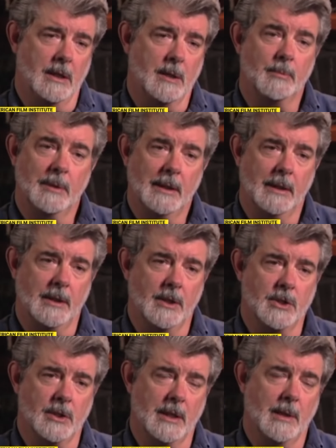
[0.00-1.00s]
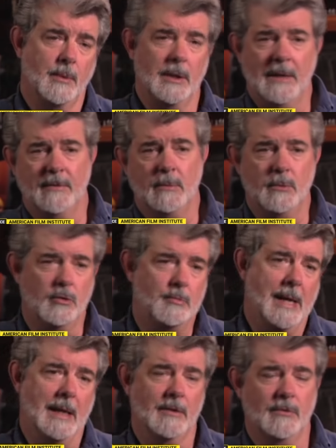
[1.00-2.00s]
completely digitally, and I wouldn't have to move
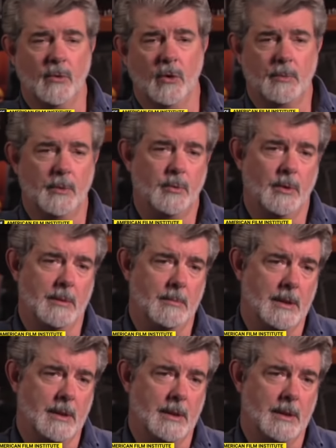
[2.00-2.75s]
back and forth between